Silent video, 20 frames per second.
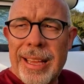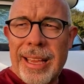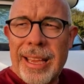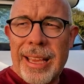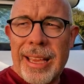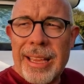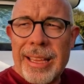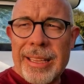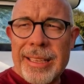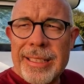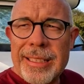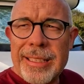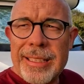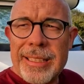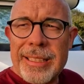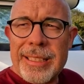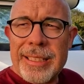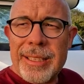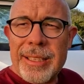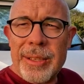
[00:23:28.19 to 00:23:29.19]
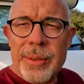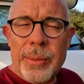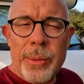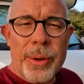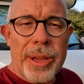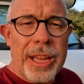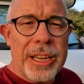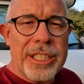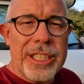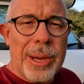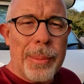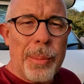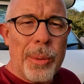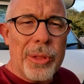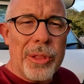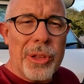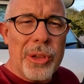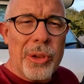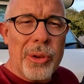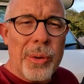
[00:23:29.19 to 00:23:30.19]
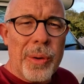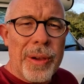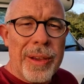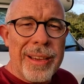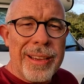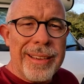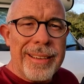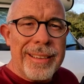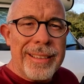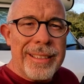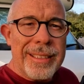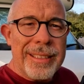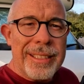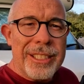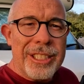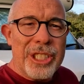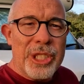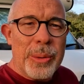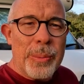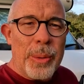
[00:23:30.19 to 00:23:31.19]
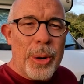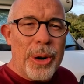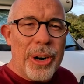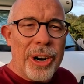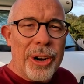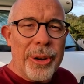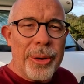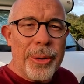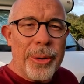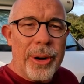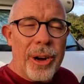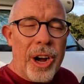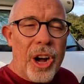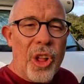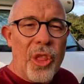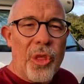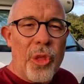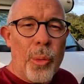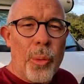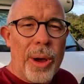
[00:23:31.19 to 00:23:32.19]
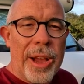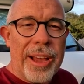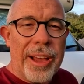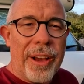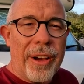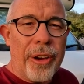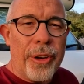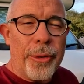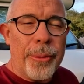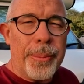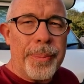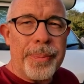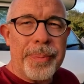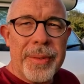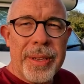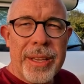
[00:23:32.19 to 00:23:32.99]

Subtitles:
And we'll catch up with you tomorrow on the way home,